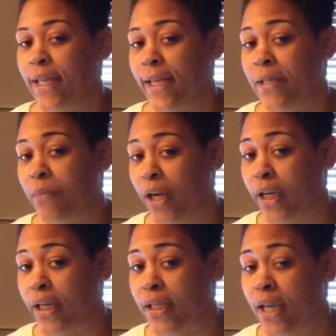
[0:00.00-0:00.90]
they
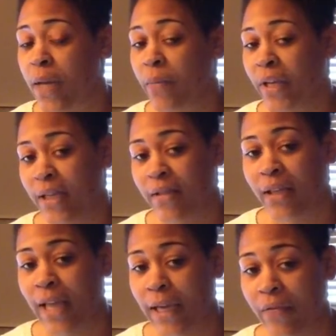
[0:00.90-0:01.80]
experience because of the
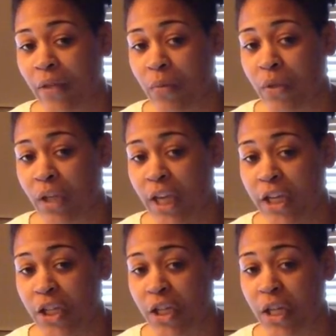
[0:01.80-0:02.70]
lack of
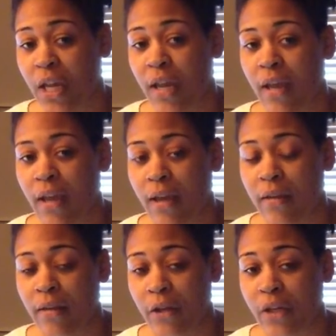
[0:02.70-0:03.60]
communication and
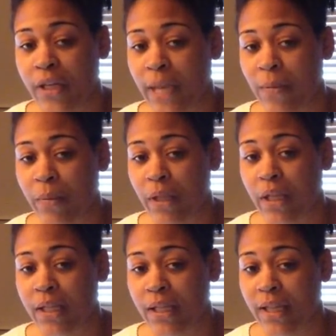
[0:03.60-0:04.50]
the learning
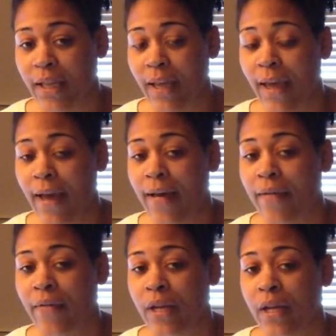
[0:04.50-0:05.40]
capabilities that they have.
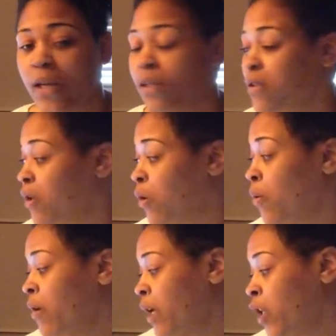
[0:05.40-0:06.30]

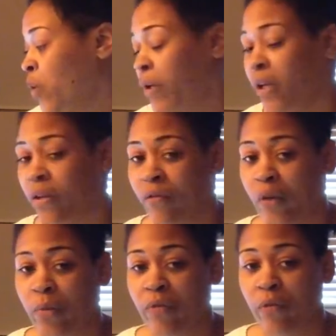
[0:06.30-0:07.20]
So elopement in the
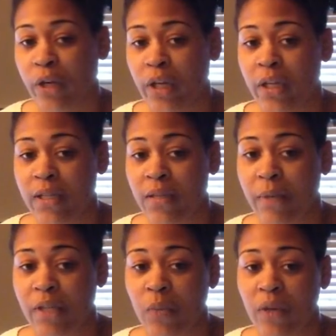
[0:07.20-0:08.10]
form of running is the
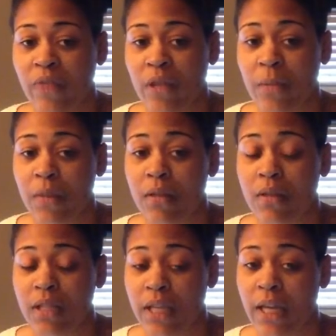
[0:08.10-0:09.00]
best way for them
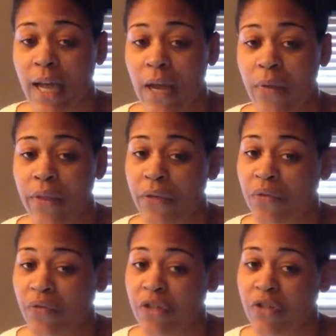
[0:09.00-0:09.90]
to get out those
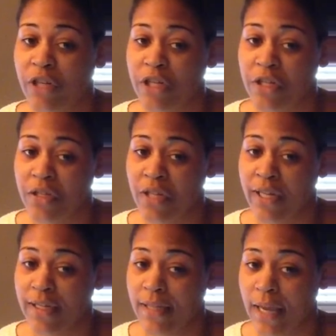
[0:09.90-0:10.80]
frustrations and
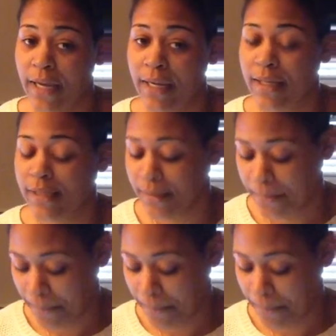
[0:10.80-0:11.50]
anxieties.